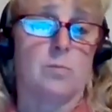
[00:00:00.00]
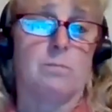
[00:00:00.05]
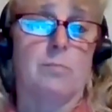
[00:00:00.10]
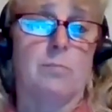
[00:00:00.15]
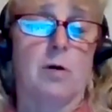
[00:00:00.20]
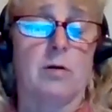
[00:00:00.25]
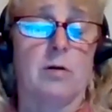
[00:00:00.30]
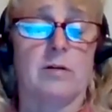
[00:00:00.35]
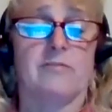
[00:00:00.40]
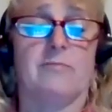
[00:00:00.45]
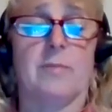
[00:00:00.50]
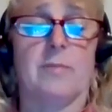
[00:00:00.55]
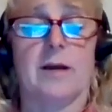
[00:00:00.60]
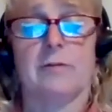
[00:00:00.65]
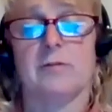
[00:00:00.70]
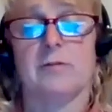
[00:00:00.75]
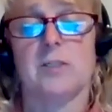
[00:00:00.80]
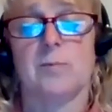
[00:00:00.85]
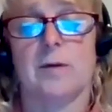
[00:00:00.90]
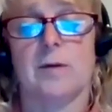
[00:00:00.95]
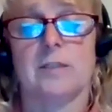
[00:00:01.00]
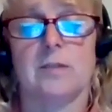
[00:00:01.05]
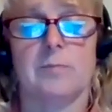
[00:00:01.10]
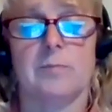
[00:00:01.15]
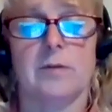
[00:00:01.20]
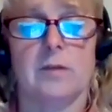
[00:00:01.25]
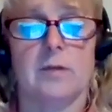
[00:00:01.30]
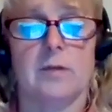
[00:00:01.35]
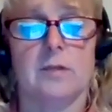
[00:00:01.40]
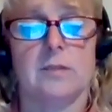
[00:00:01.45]
part of my
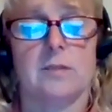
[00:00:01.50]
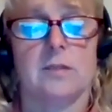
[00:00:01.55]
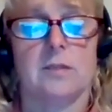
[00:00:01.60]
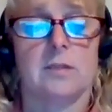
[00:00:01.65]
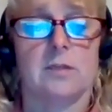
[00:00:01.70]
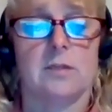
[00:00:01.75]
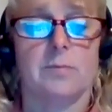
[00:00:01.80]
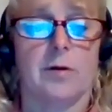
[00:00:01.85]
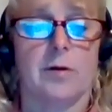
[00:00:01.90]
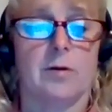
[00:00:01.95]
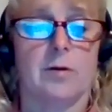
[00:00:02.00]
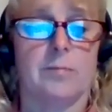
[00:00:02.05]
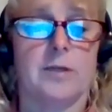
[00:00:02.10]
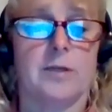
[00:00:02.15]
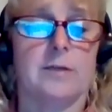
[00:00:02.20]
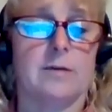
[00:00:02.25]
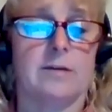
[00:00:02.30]
responsibilities at the department.